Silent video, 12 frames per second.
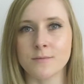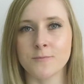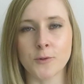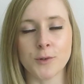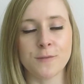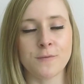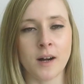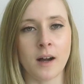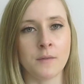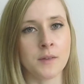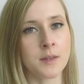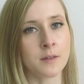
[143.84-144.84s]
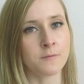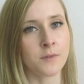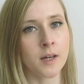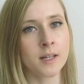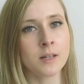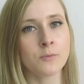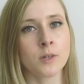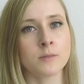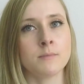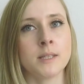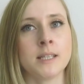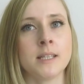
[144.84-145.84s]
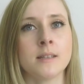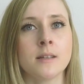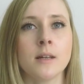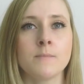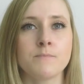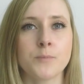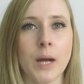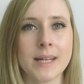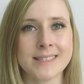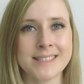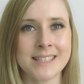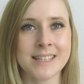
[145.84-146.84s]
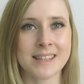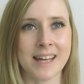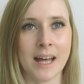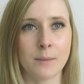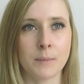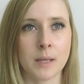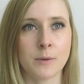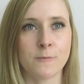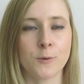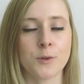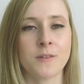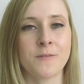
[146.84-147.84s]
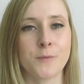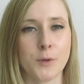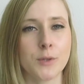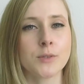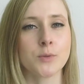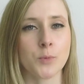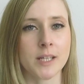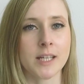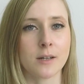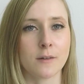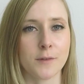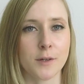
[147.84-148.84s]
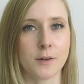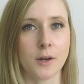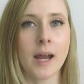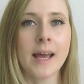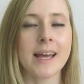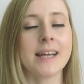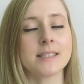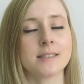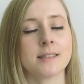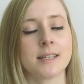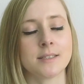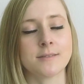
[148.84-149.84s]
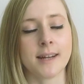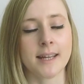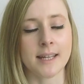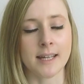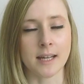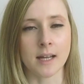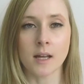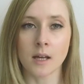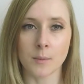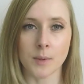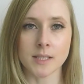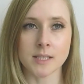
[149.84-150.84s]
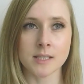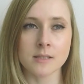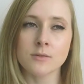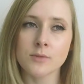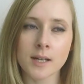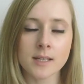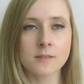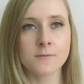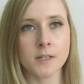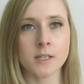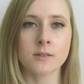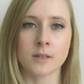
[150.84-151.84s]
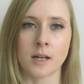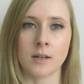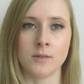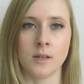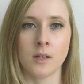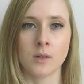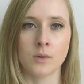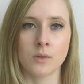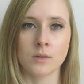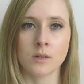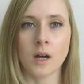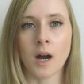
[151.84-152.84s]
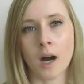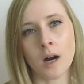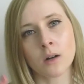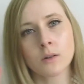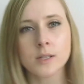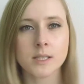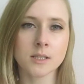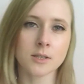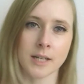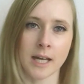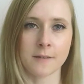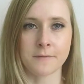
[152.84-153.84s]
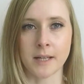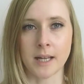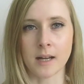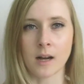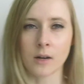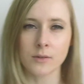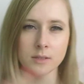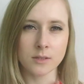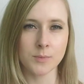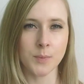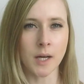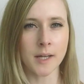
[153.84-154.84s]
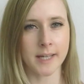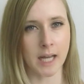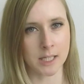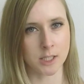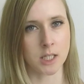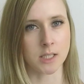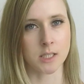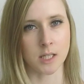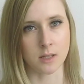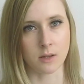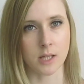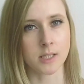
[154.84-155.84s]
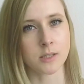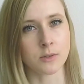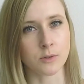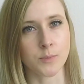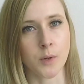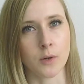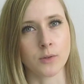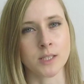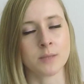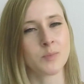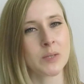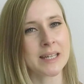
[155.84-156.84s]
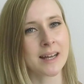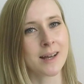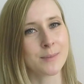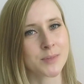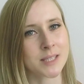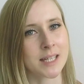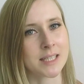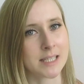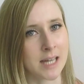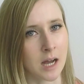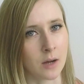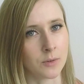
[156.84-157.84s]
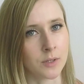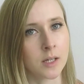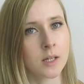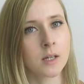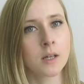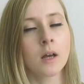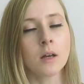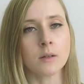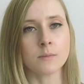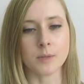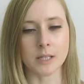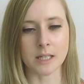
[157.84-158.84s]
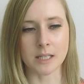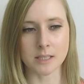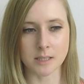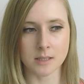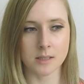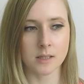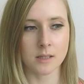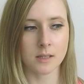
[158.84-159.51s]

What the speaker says: 45, and then finally 1 minute. Practicing that maybe for the first week of your headstand training, but just trying to figure out how is your neck feeling, how is your body adjusting to this new pose and being upside down, because